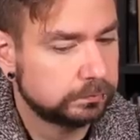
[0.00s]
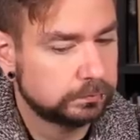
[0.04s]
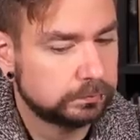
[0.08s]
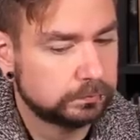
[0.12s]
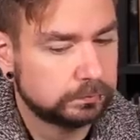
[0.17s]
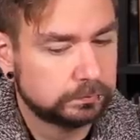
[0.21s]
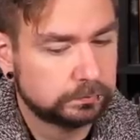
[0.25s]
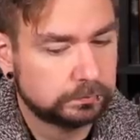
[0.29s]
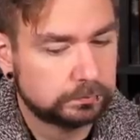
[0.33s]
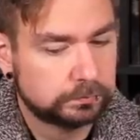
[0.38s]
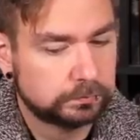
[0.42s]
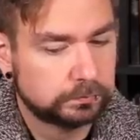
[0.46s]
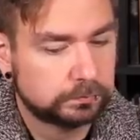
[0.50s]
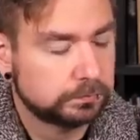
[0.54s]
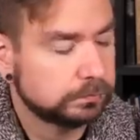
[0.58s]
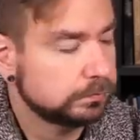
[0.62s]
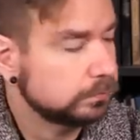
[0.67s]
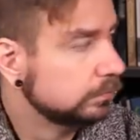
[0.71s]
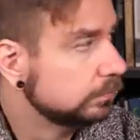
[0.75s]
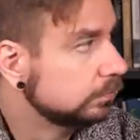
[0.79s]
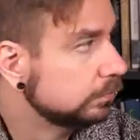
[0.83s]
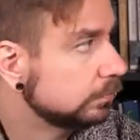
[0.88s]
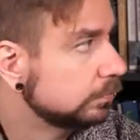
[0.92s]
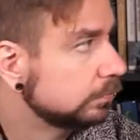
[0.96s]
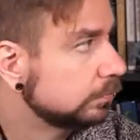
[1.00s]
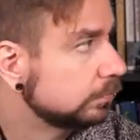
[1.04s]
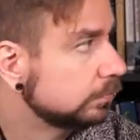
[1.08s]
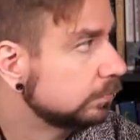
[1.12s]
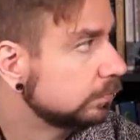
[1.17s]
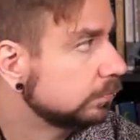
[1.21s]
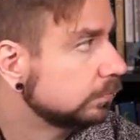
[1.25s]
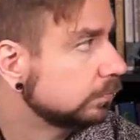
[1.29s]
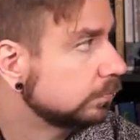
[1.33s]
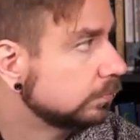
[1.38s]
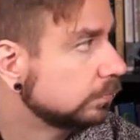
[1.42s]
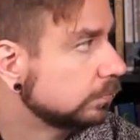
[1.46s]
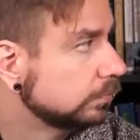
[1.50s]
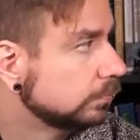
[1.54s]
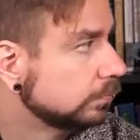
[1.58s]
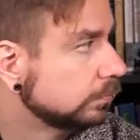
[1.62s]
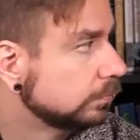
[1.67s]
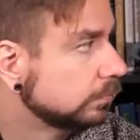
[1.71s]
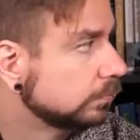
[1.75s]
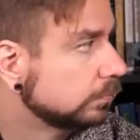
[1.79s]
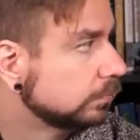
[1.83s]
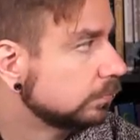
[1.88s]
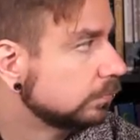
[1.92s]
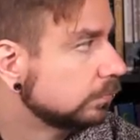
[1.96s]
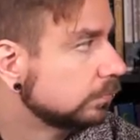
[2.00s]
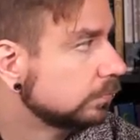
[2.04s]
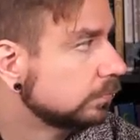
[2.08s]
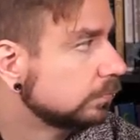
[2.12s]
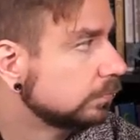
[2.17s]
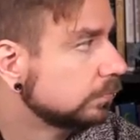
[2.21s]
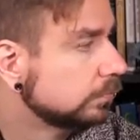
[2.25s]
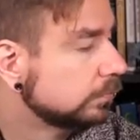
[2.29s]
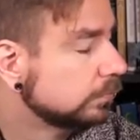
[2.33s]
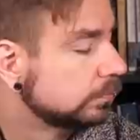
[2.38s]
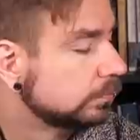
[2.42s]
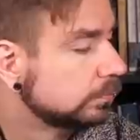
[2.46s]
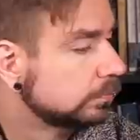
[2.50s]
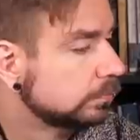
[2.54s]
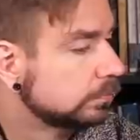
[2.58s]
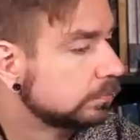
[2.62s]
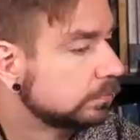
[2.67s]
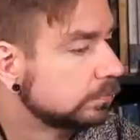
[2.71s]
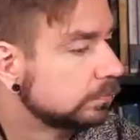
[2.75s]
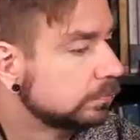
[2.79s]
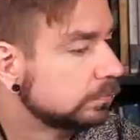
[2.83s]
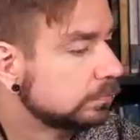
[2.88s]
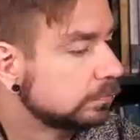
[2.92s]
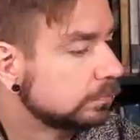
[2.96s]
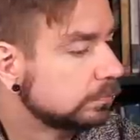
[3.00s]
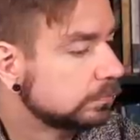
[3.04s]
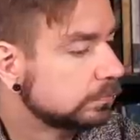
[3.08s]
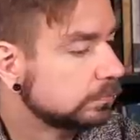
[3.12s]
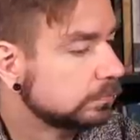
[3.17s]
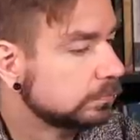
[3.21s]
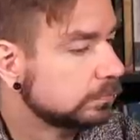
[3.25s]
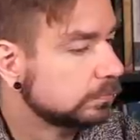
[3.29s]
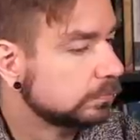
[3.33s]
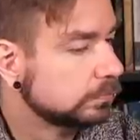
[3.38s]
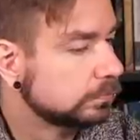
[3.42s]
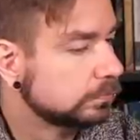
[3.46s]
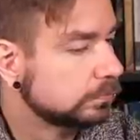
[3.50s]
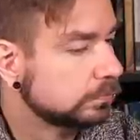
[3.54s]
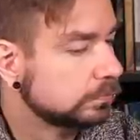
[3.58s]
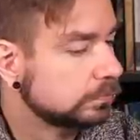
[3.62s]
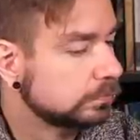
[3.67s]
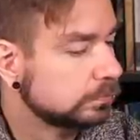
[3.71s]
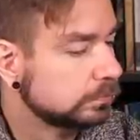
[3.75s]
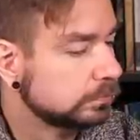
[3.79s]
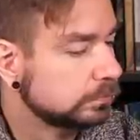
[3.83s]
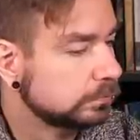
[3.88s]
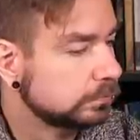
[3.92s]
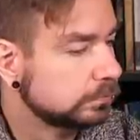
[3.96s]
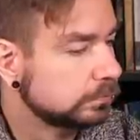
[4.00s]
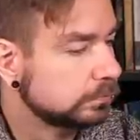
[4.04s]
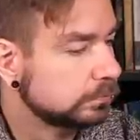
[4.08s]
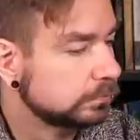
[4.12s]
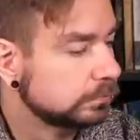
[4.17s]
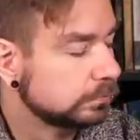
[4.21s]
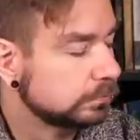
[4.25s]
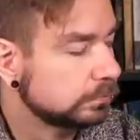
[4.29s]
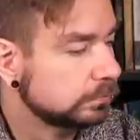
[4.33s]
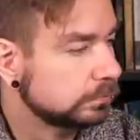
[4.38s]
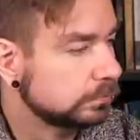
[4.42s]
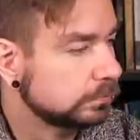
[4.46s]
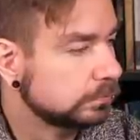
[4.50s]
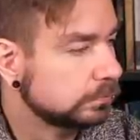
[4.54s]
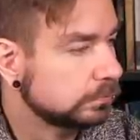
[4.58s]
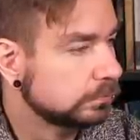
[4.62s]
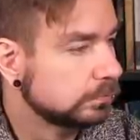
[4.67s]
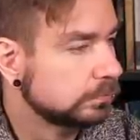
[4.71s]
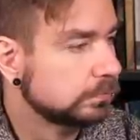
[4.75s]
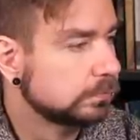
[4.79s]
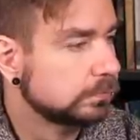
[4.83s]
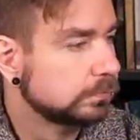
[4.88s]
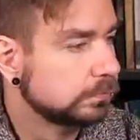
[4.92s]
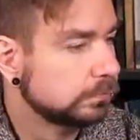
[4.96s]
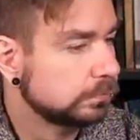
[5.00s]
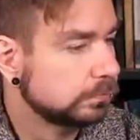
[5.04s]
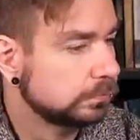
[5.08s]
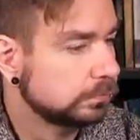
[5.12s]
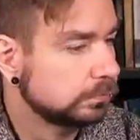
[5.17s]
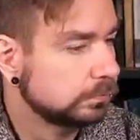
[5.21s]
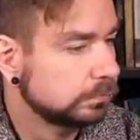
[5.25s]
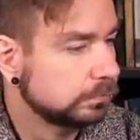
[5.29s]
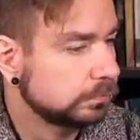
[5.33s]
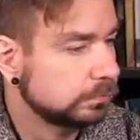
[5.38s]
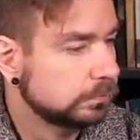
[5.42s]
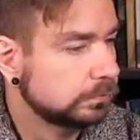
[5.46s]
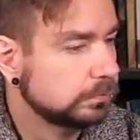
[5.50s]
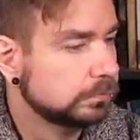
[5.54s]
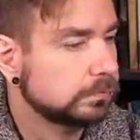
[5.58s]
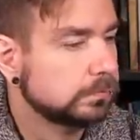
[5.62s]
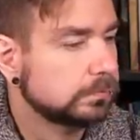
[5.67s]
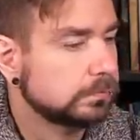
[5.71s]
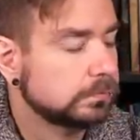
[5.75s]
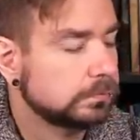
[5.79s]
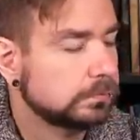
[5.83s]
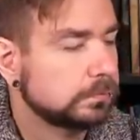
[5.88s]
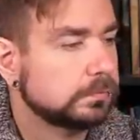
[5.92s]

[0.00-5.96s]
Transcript: The person shown says nothing.